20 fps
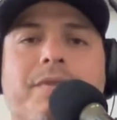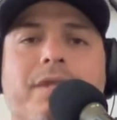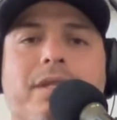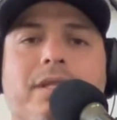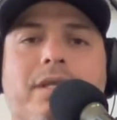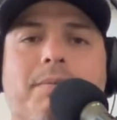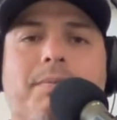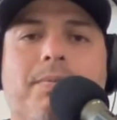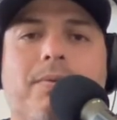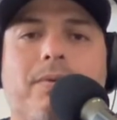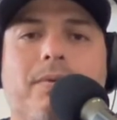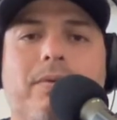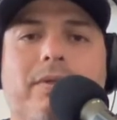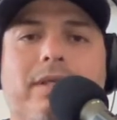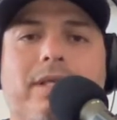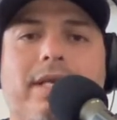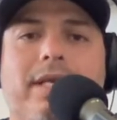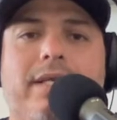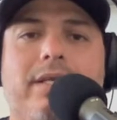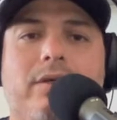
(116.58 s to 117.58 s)
They pulled the
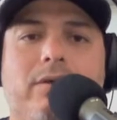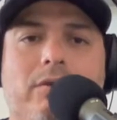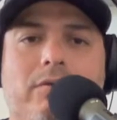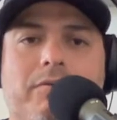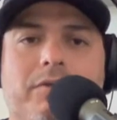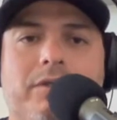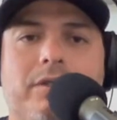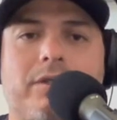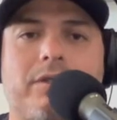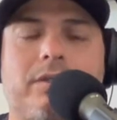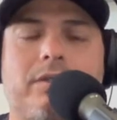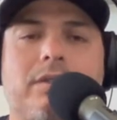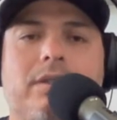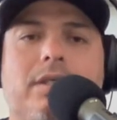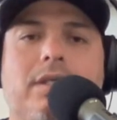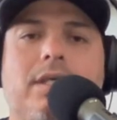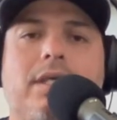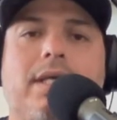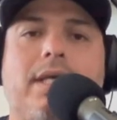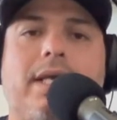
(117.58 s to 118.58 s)
lady over
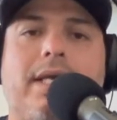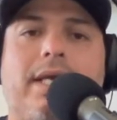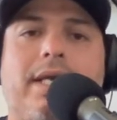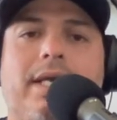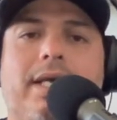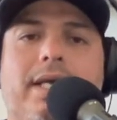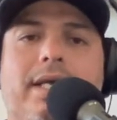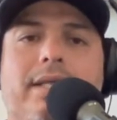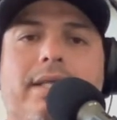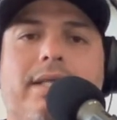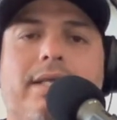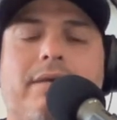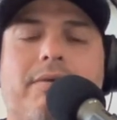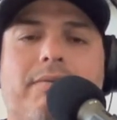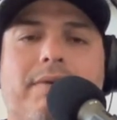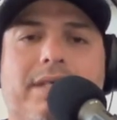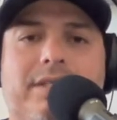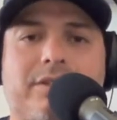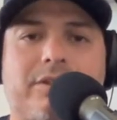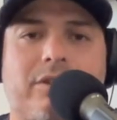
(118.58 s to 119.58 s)
and they
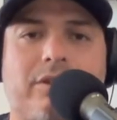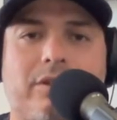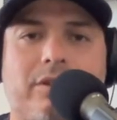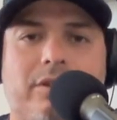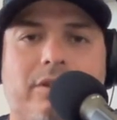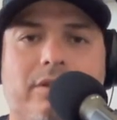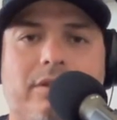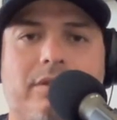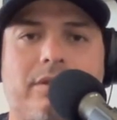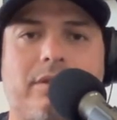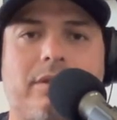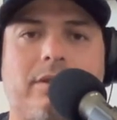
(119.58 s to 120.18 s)
arrested her.